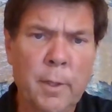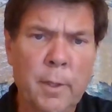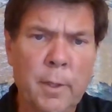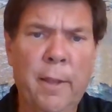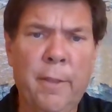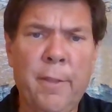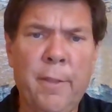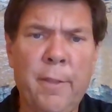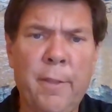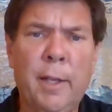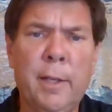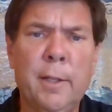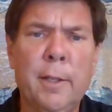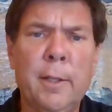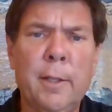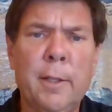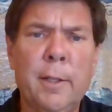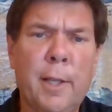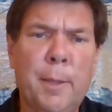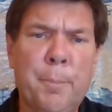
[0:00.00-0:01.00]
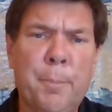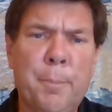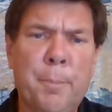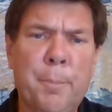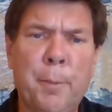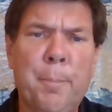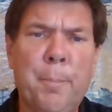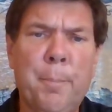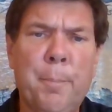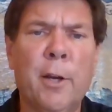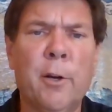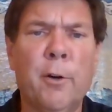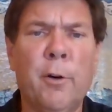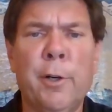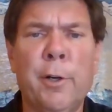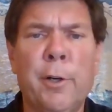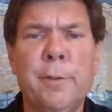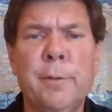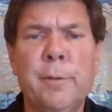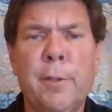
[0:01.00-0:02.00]
And then they put it back
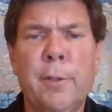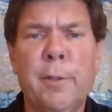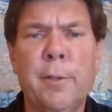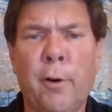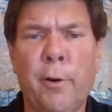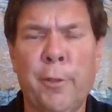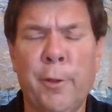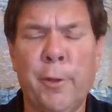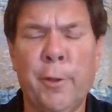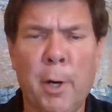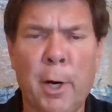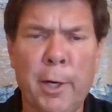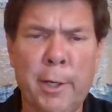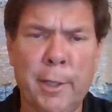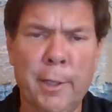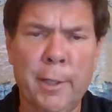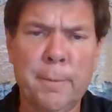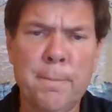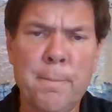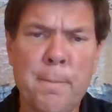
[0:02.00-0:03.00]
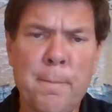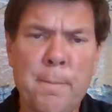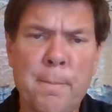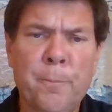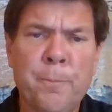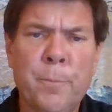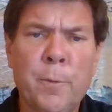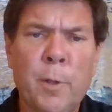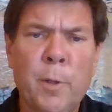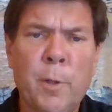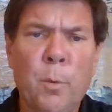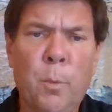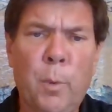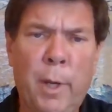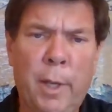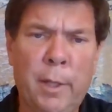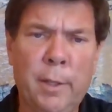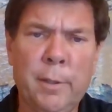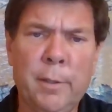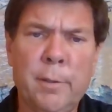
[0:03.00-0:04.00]
on, on the market
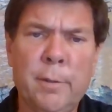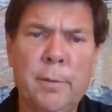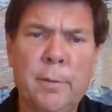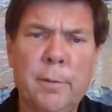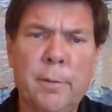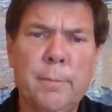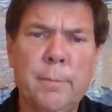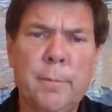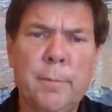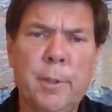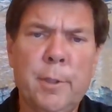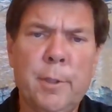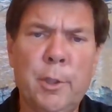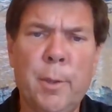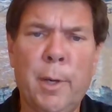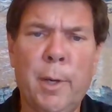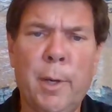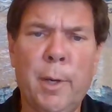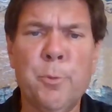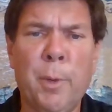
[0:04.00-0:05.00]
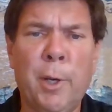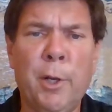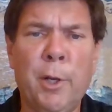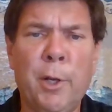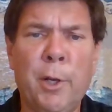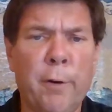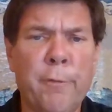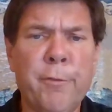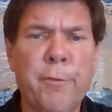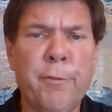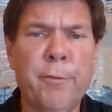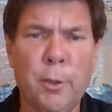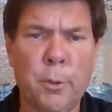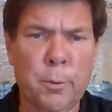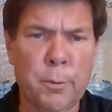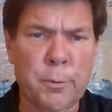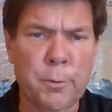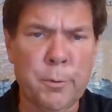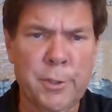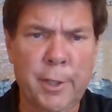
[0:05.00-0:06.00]
when the US went off the
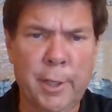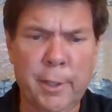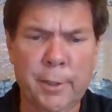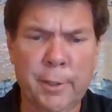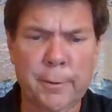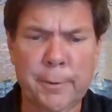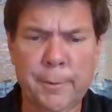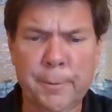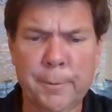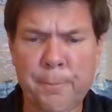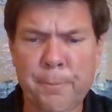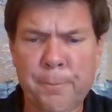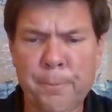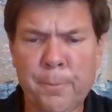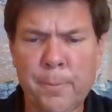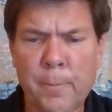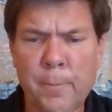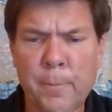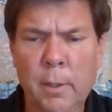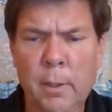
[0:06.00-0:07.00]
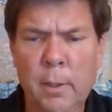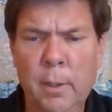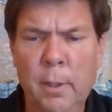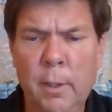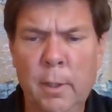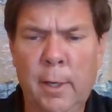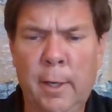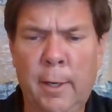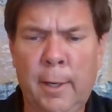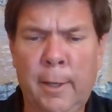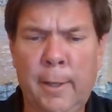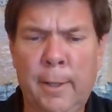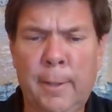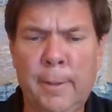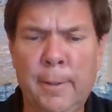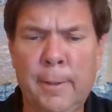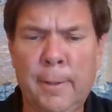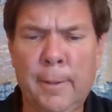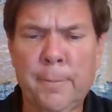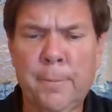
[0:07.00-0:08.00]
gold standard.
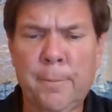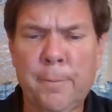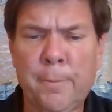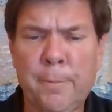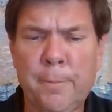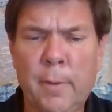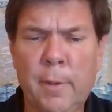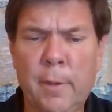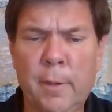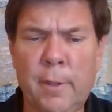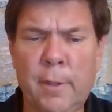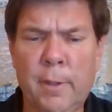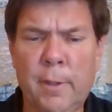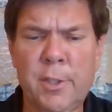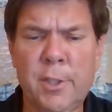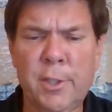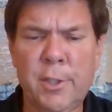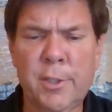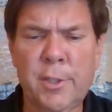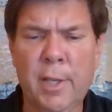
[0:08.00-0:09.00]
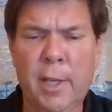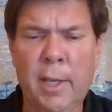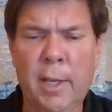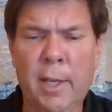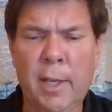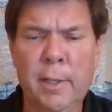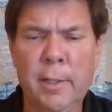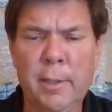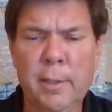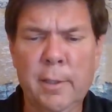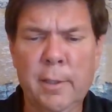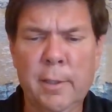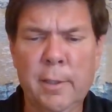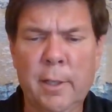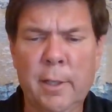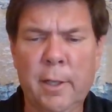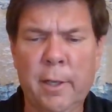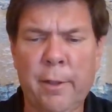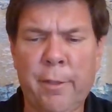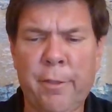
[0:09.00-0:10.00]
Uh, this is a,
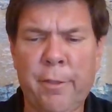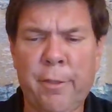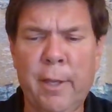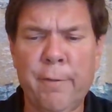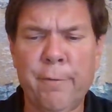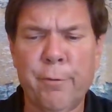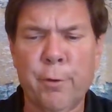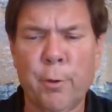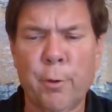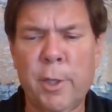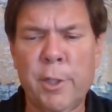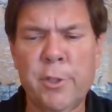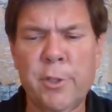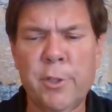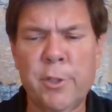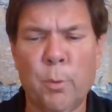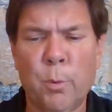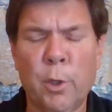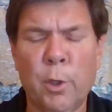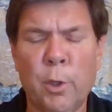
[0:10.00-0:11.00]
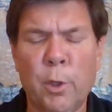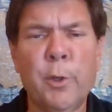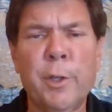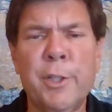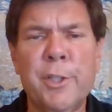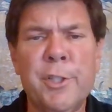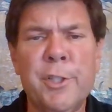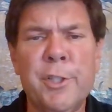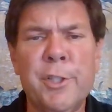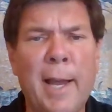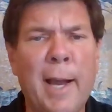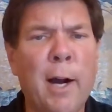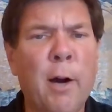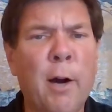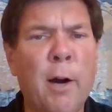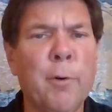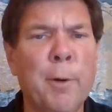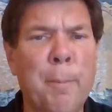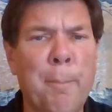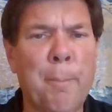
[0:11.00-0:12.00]
a thing for which the world is now
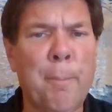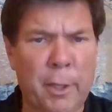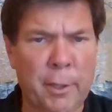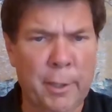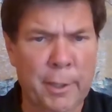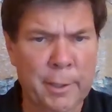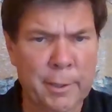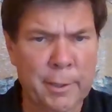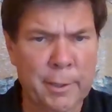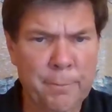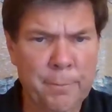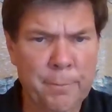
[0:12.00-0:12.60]
rebelling.